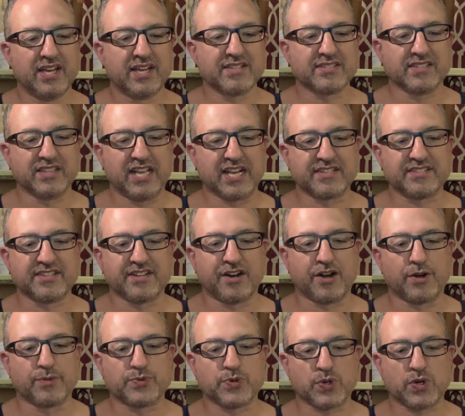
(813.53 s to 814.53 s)
His legs and
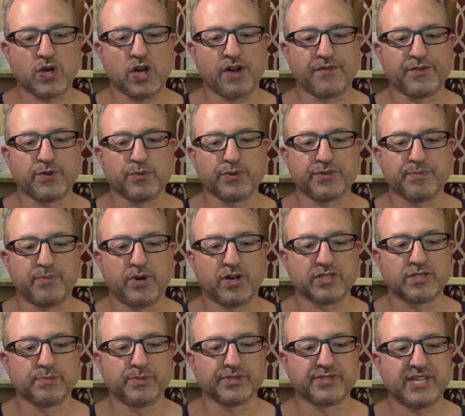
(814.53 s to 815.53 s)
arms were covered with
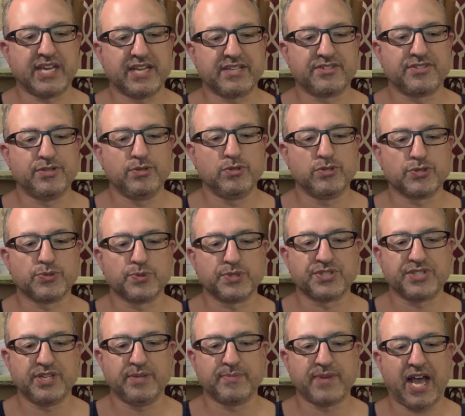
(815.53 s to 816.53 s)
multiple tattoos
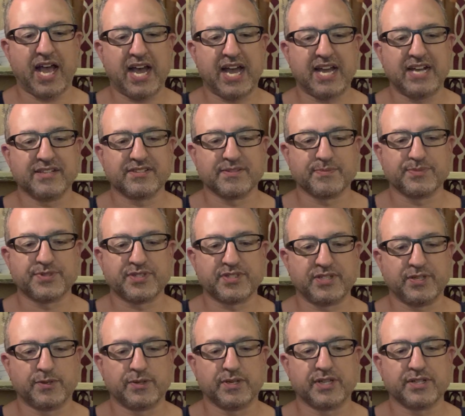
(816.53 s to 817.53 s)
which seemed to hide some
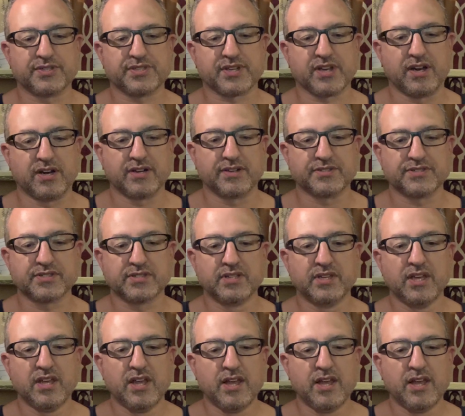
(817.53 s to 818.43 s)
serious scars.